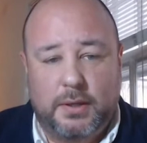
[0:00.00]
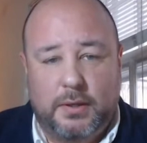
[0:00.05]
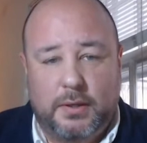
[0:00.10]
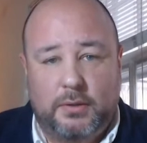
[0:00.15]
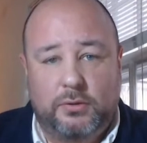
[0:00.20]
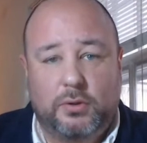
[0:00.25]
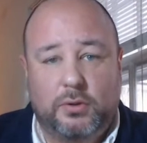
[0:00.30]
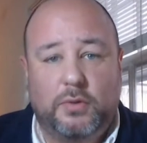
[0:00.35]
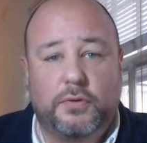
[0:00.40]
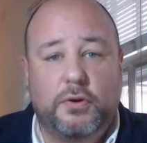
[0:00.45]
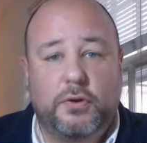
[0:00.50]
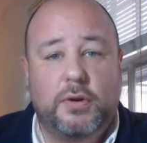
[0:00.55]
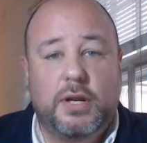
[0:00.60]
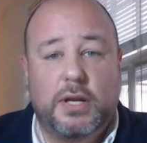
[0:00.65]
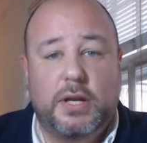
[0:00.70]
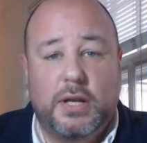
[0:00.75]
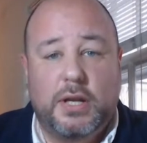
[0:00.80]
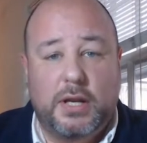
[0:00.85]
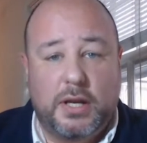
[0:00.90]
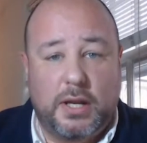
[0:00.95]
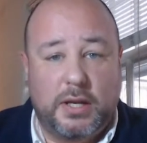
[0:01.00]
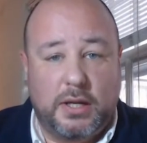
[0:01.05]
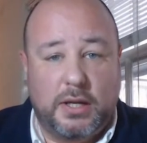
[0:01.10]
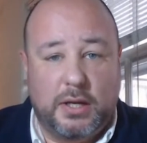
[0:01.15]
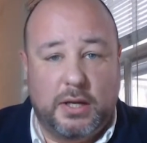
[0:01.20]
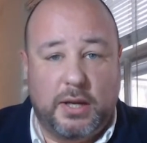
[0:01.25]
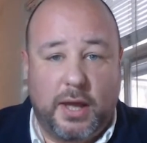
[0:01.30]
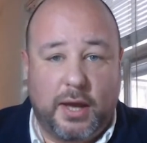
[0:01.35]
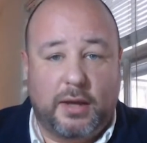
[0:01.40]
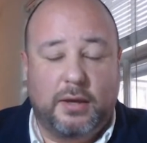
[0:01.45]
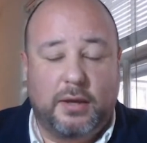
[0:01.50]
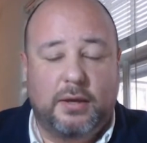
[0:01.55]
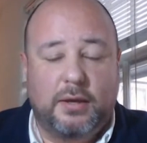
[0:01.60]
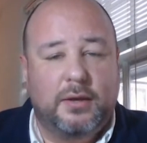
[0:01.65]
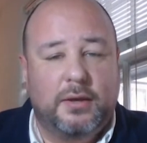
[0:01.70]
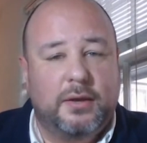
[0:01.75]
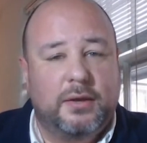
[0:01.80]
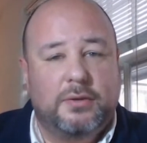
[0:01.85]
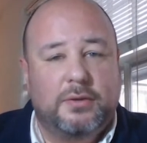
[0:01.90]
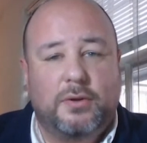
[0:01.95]
So if you're in the Indian Neck,
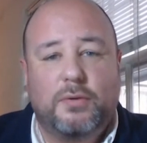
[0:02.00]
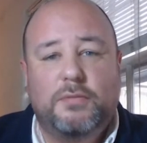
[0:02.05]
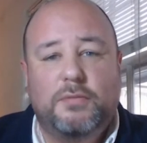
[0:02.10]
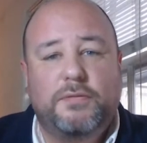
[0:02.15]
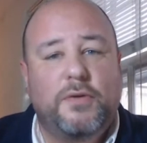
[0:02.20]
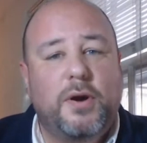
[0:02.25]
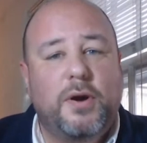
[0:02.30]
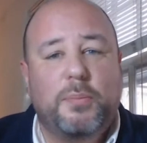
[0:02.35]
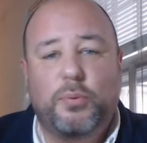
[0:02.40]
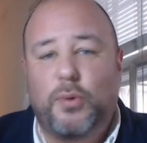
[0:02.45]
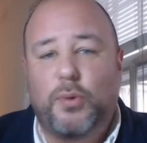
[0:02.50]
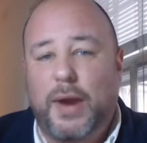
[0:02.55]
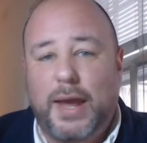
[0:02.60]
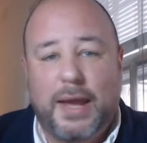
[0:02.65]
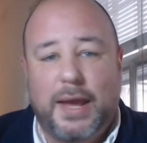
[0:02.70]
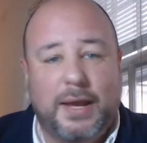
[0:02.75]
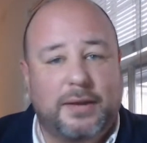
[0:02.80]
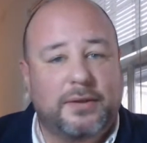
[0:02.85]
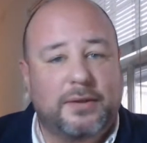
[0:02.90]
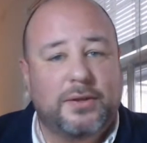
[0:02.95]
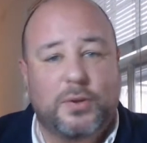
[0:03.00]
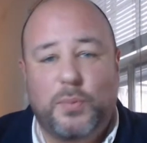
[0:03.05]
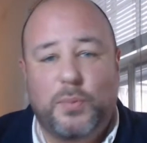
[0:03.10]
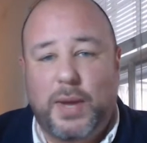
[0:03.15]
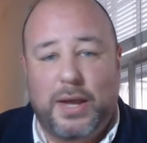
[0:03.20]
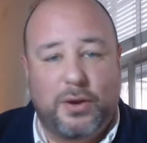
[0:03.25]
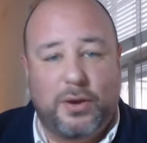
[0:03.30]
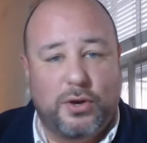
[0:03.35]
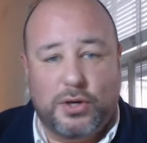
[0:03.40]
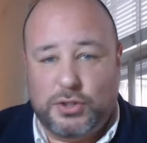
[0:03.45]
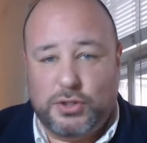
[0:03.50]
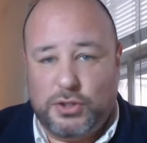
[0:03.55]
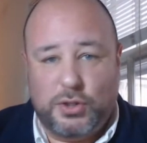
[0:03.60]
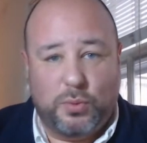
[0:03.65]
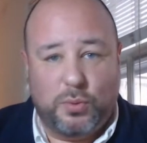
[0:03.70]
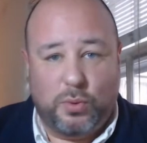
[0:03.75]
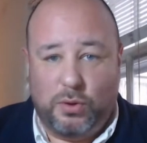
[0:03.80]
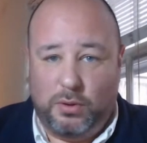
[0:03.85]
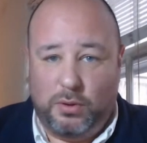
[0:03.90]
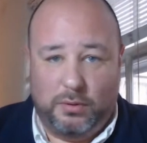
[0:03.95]
don't fall prey to the Wayne Cooks of
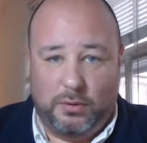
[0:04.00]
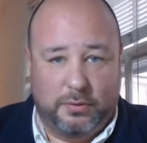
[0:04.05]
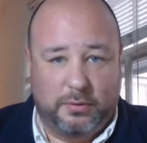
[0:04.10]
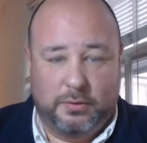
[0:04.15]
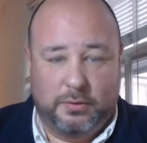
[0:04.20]
the world.